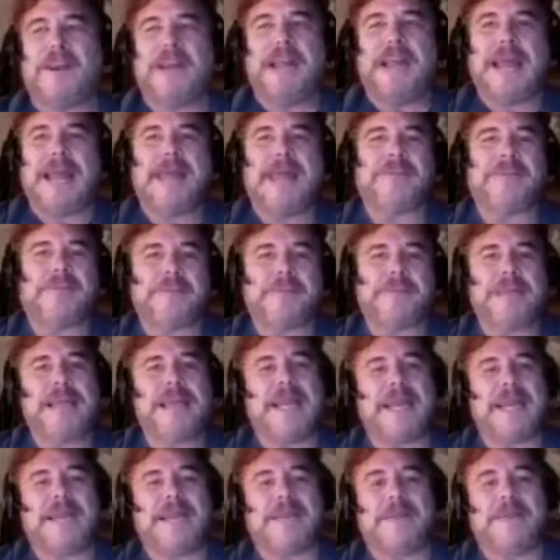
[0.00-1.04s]
and has a
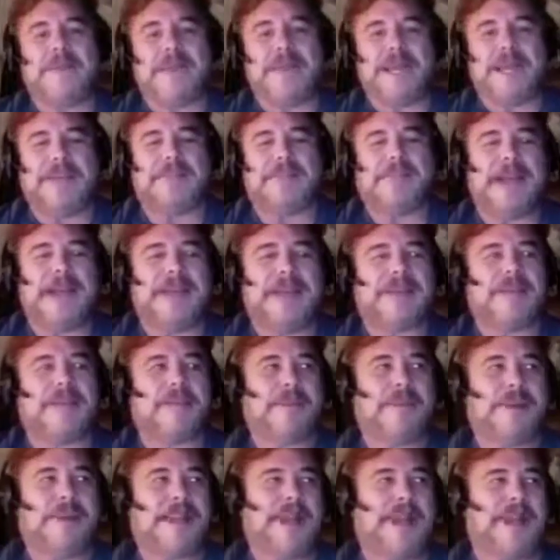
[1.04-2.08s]
meeting, and the meeting's backed
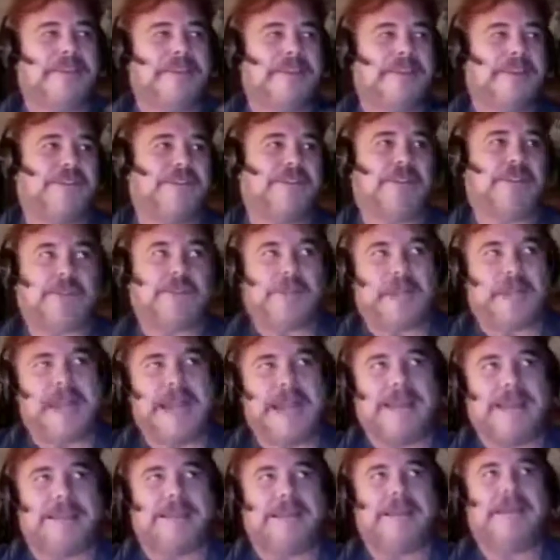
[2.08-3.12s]
up by guys like Gerald
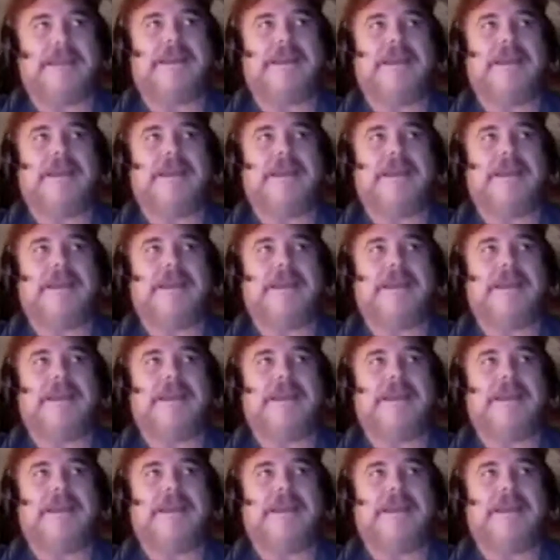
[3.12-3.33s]
Light